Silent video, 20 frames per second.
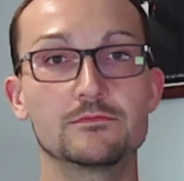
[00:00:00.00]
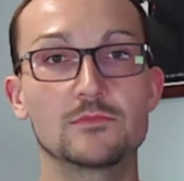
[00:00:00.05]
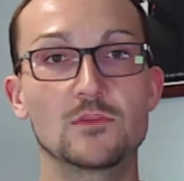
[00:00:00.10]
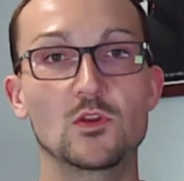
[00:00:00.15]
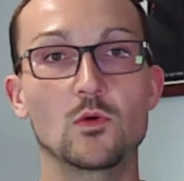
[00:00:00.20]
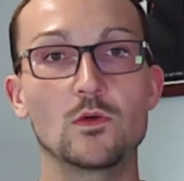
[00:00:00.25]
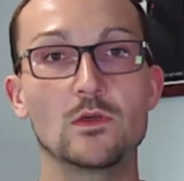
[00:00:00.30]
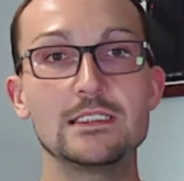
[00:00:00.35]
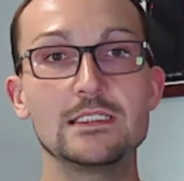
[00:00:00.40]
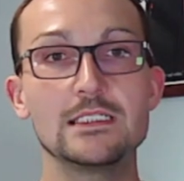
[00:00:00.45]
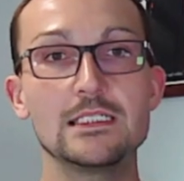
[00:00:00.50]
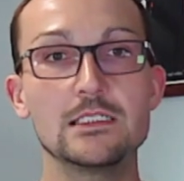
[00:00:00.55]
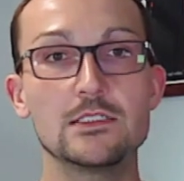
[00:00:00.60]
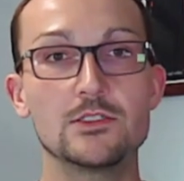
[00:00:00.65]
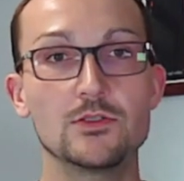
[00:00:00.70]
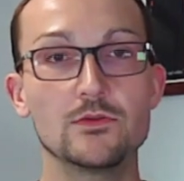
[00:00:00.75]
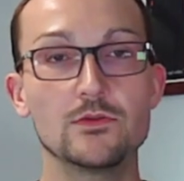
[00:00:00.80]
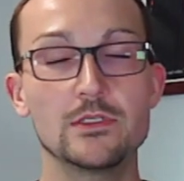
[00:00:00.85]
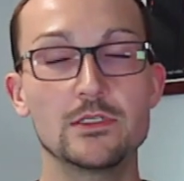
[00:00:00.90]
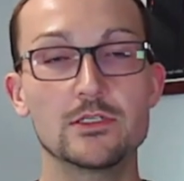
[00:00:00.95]

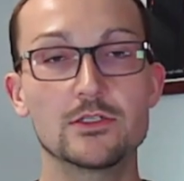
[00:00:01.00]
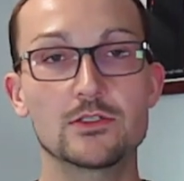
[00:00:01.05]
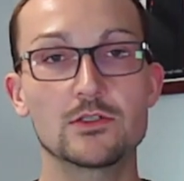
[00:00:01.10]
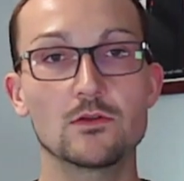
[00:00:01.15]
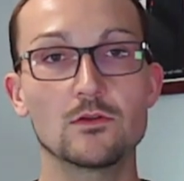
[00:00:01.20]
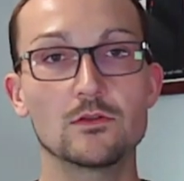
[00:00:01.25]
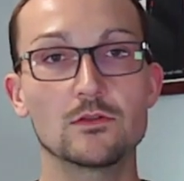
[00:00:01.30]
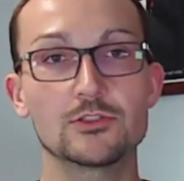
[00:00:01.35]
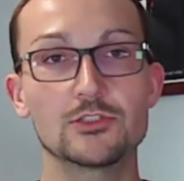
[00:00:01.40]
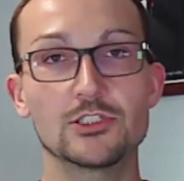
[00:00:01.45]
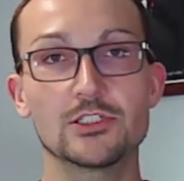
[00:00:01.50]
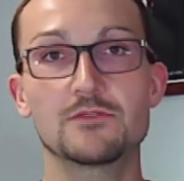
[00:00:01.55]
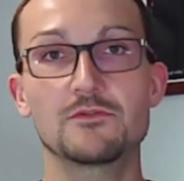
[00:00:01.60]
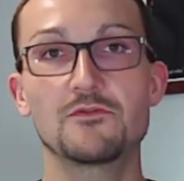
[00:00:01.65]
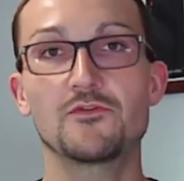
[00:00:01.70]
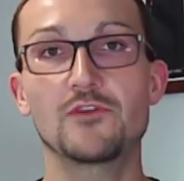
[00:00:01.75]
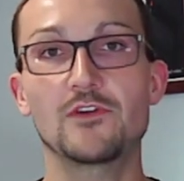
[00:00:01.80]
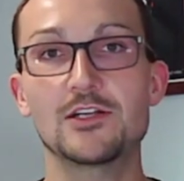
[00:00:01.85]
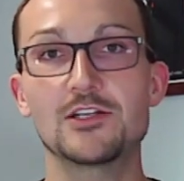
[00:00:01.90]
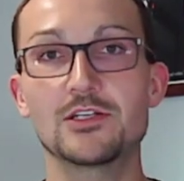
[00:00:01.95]
22 years old, just
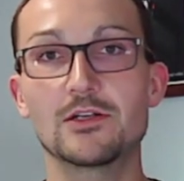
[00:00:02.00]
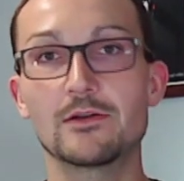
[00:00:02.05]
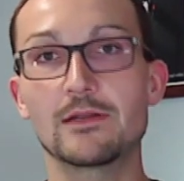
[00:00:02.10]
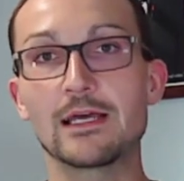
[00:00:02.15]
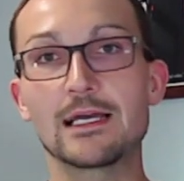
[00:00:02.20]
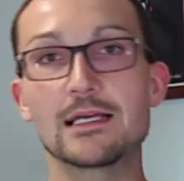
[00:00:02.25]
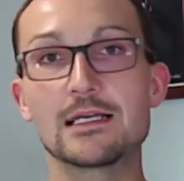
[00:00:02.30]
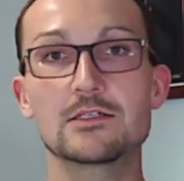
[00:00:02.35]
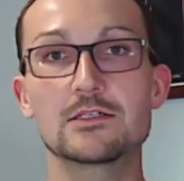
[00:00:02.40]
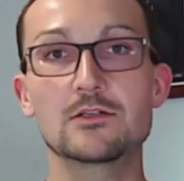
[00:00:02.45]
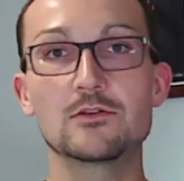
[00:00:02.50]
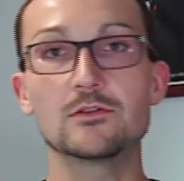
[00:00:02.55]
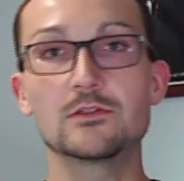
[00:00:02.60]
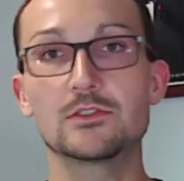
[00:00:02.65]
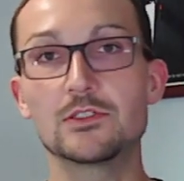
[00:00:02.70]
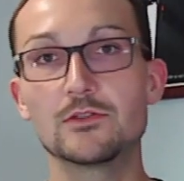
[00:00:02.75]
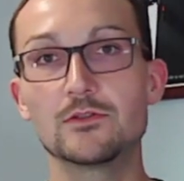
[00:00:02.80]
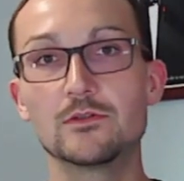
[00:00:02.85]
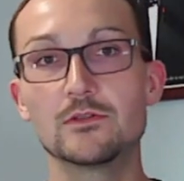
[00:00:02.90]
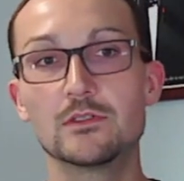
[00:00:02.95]
fresh out of high school,
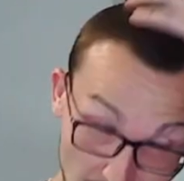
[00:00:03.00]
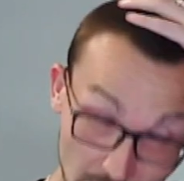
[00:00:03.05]
too.